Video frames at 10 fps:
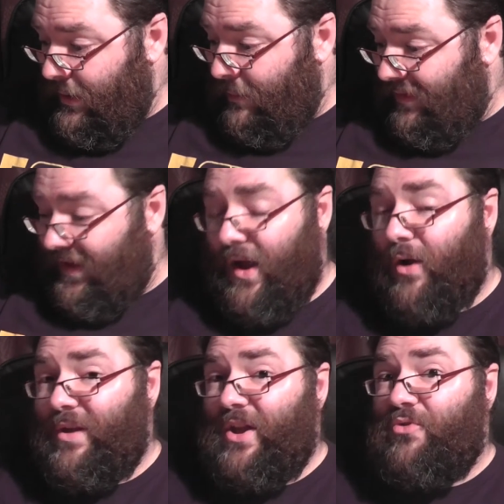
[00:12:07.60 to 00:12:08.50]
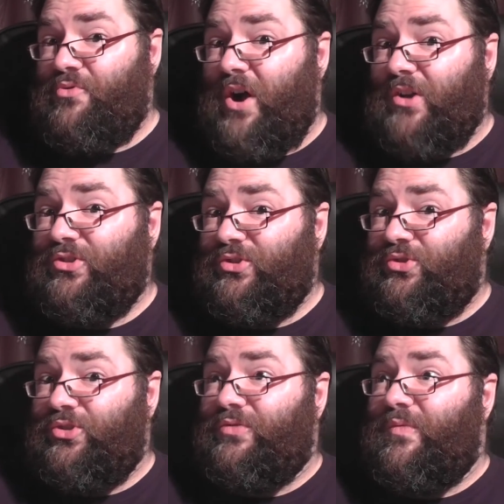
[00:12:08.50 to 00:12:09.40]
But the Caribbean Crush has
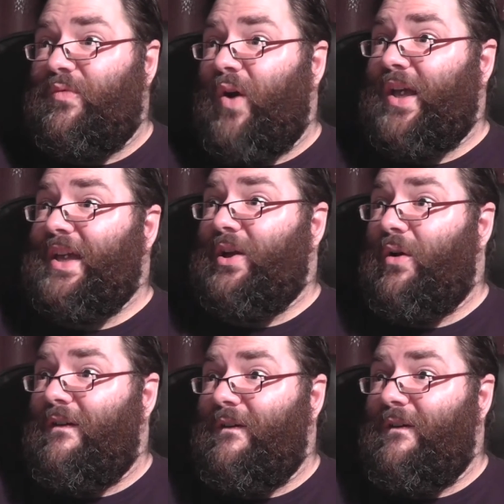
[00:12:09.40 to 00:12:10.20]
just fucking